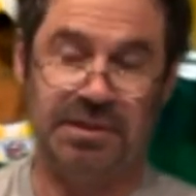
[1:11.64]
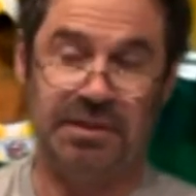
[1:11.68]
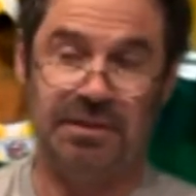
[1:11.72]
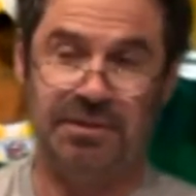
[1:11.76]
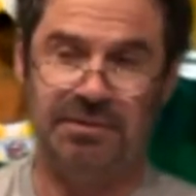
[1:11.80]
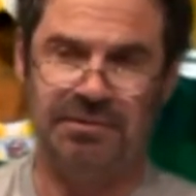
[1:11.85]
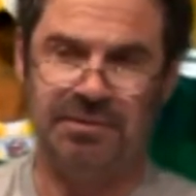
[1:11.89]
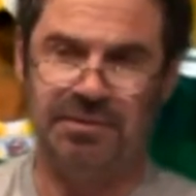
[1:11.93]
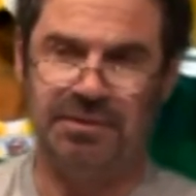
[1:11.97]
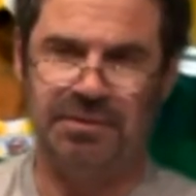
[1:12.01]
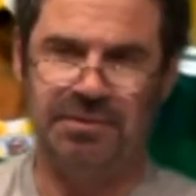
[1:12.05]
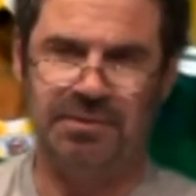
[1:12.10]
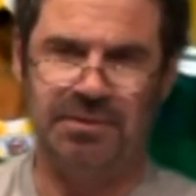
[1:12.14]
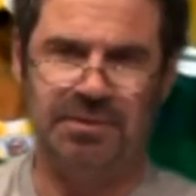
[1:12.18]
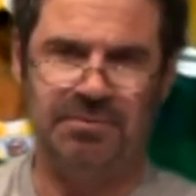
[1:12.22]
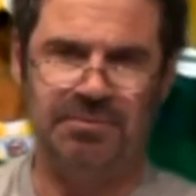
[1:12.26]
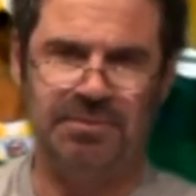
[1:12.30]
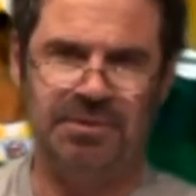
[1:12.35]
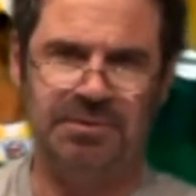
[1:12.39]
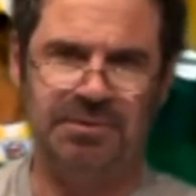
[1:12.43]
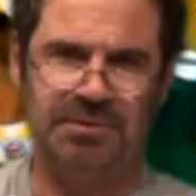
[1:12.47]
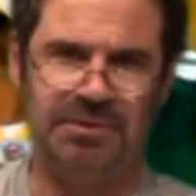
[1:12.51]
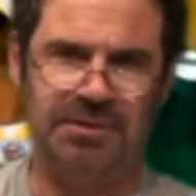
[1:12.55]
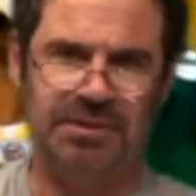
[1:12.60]
he said, I don't even know
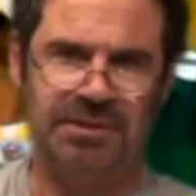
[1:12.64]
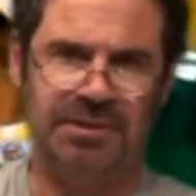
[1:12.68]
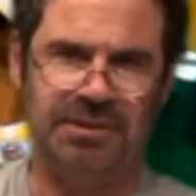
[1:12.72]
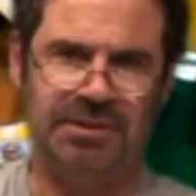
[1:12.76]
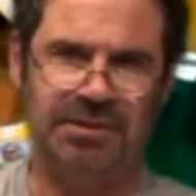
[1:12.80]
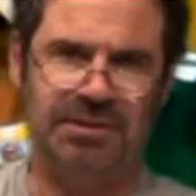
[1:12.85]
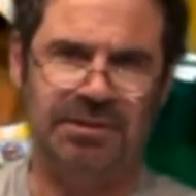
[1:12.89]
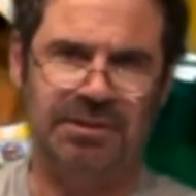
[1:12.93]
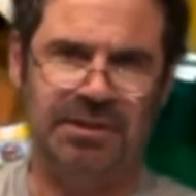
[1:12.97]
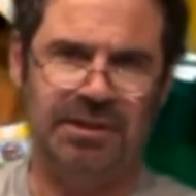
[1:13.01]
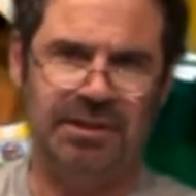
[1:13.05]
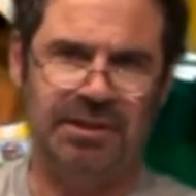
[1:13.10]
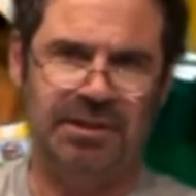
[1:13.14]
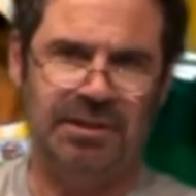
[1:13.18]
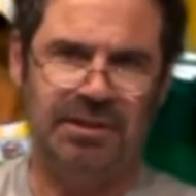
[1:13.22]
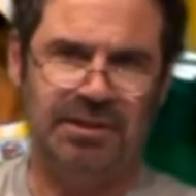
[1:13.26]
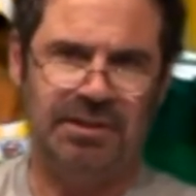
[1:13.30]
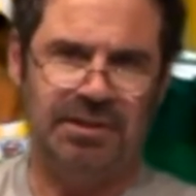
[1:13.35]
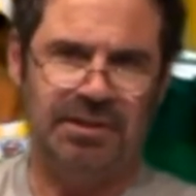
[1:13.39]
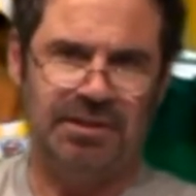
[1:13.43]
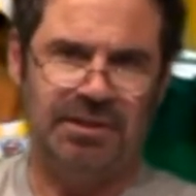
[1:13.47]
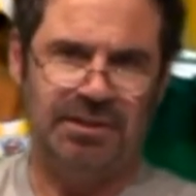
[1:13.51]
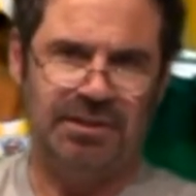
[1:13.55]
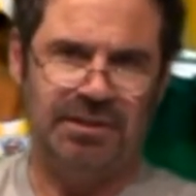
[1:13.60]
what I'm doing here.
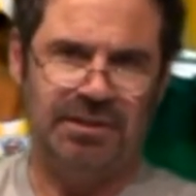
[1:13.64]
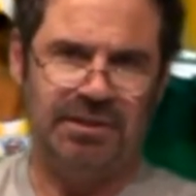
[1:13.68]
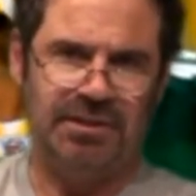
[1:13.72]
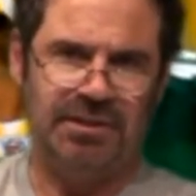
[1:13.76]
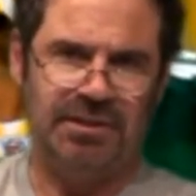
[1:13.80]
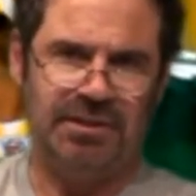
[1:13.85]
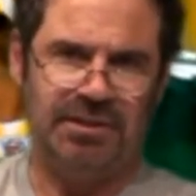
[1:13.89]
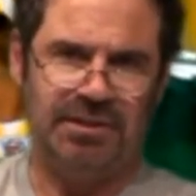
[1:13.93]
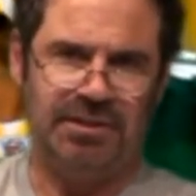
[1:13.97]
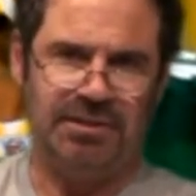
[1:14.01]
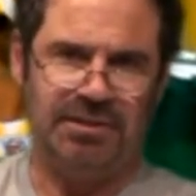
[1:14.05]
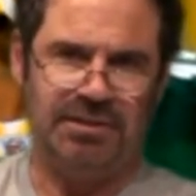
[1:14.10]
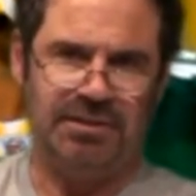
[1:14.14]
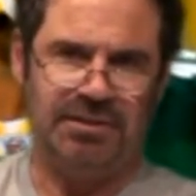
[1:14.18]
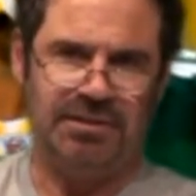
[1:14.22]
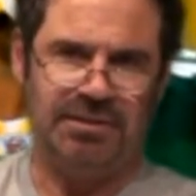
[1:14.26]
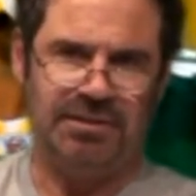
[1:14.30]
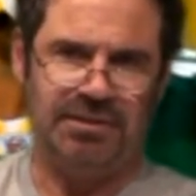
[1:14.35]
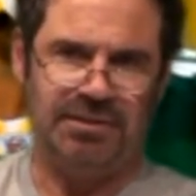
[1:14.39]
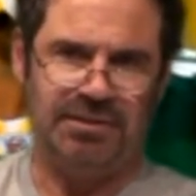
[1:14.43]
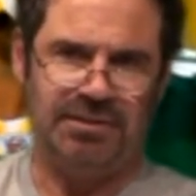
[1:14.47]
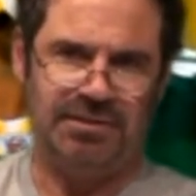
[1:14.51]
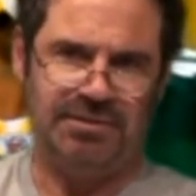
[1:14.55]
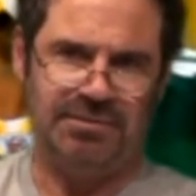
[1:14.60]

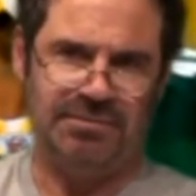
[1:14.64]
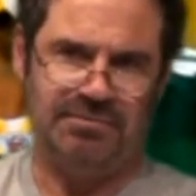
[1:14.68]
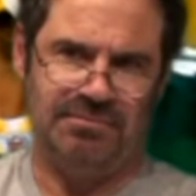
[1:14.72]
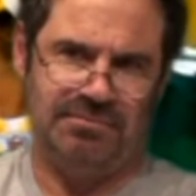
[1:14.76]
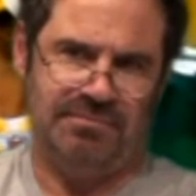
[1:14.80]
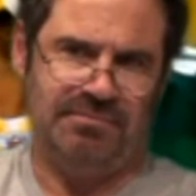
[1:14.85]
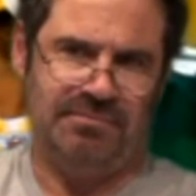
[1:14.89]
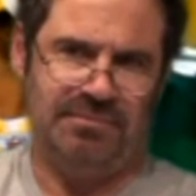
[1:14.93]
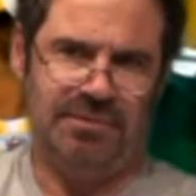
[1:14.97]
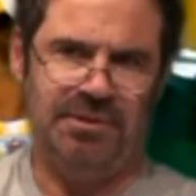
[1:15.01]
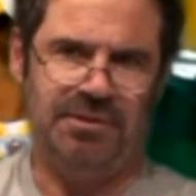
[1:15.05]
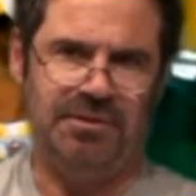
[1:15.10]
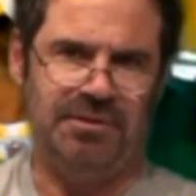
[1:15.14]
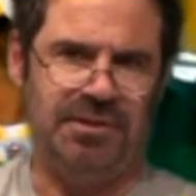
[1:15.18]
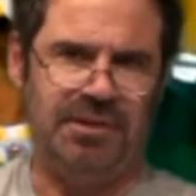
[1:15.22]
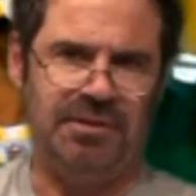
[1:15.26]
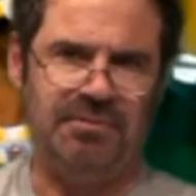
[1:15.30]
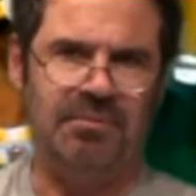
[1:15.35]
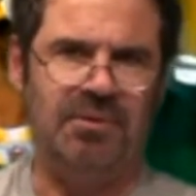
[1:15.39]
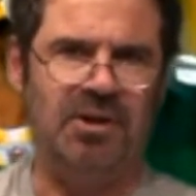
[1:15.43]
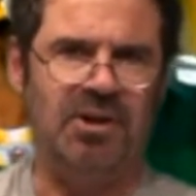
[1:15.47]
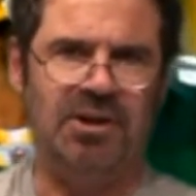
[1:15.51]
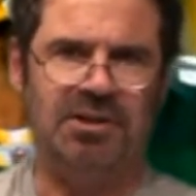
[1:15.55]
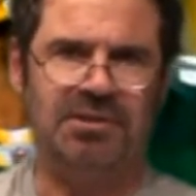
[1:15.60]
And, you know,
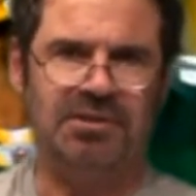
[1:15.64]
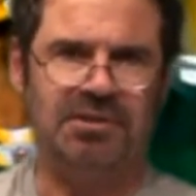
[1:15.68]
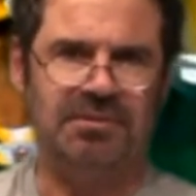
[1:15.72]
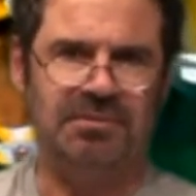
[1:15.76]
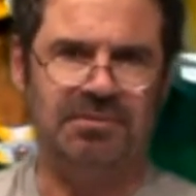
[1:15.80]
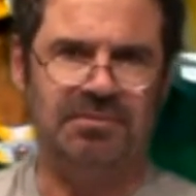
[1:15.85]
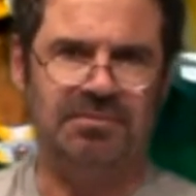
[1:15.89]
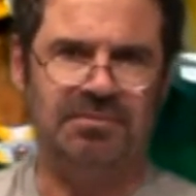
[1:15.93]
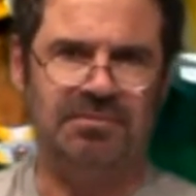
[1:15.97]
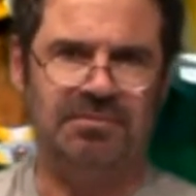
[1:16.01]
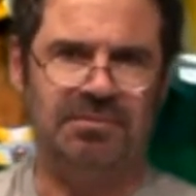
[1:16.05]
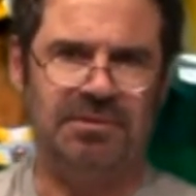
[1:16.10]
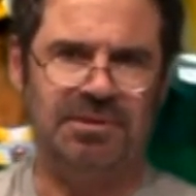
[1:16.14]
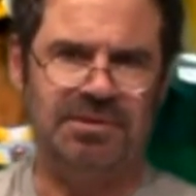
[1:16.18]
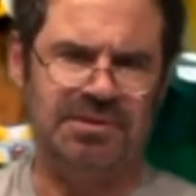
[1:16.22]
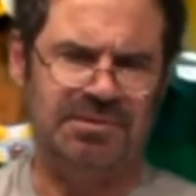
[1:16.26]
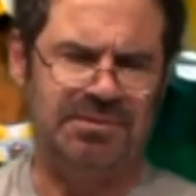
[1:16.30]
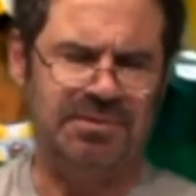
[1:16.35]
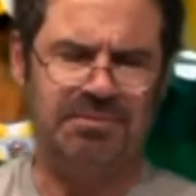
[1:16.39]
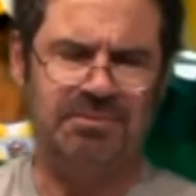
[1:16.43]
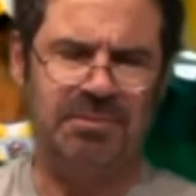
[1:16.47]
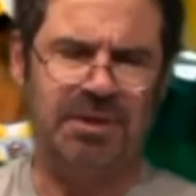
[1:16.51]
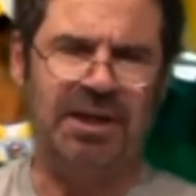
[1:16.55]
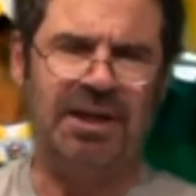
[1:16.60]
they mocked him
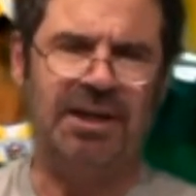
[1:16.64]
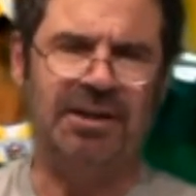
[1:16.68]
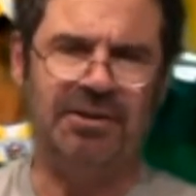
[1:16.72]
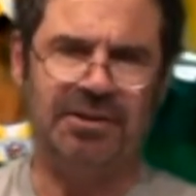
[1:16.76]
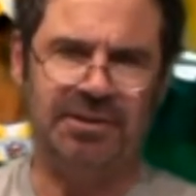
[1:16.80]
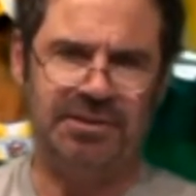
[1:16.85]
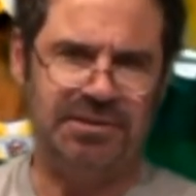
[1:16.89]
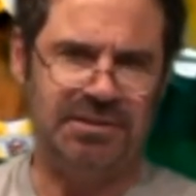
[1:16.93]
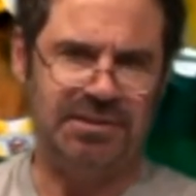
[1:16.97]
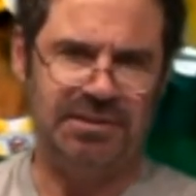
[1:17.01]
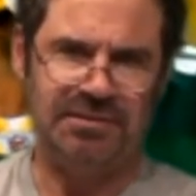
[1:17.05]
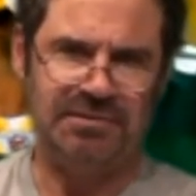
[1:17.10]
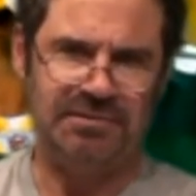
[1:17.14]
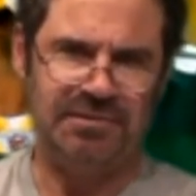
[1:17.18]
because he was bad on